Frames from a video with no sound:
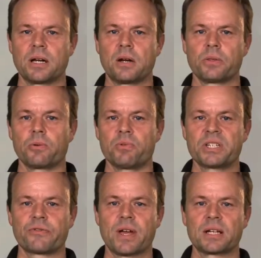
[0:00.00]
now the
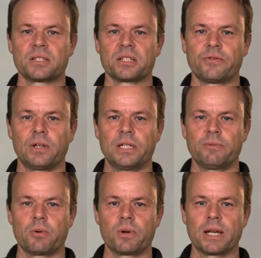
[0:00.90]
risk factors for
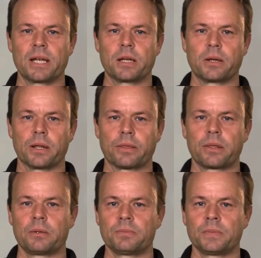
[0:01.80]
liver-related
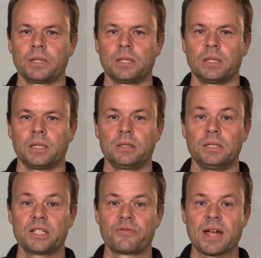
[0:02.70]
death.
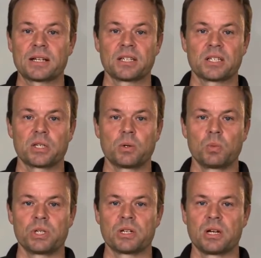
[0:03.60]
These factors,
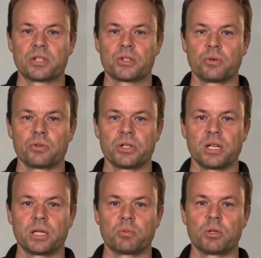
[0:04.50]
which are
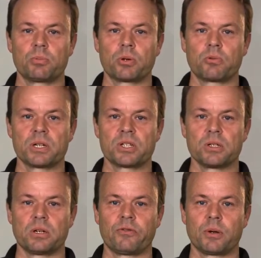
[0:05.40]
associated with
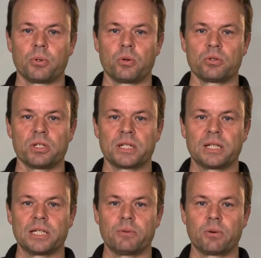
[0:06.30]
progression of fibrosis
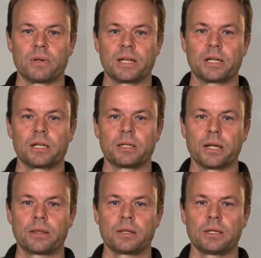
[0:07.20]
and liver-related
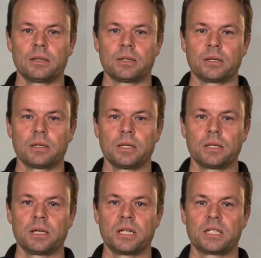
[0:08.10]
death in the
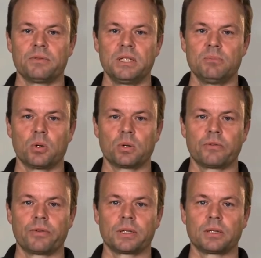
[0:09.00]
HIV
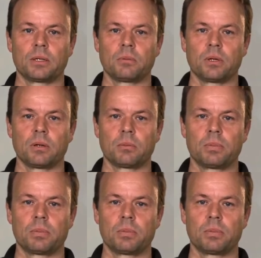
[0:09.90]
monoinfected